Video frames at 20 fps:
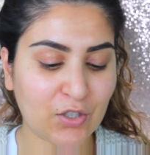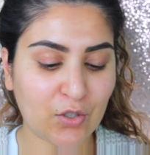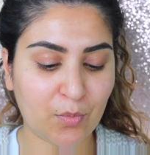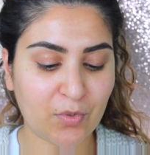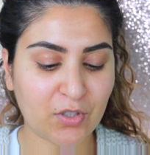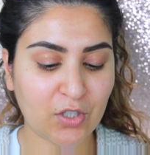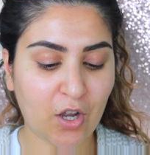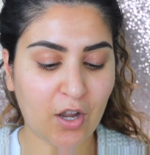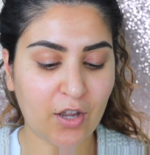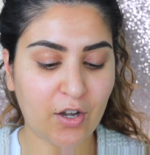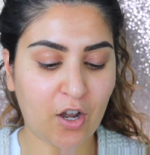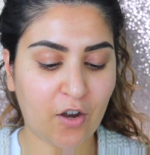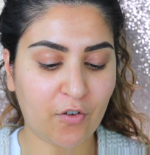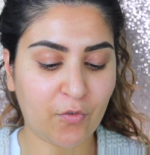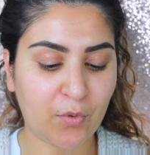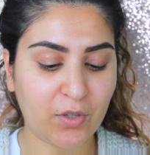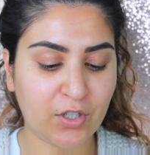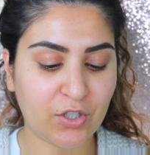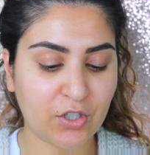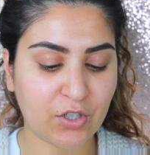So I'm starting
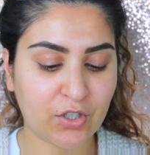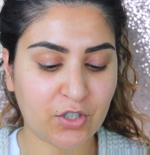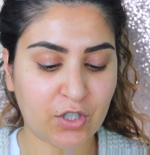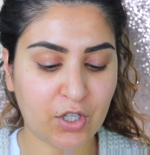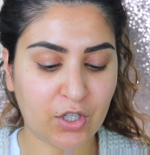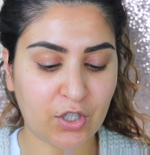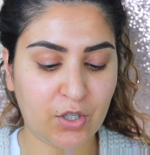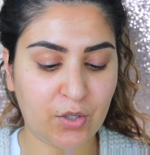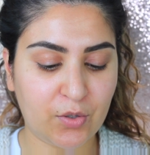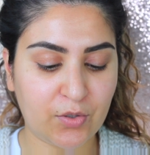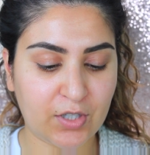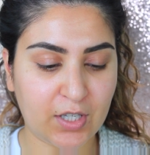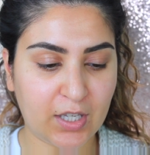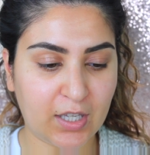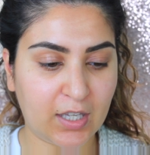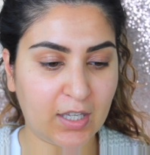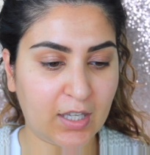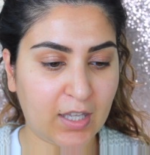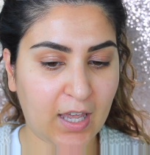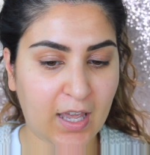off with just
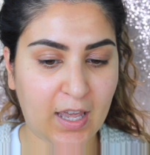using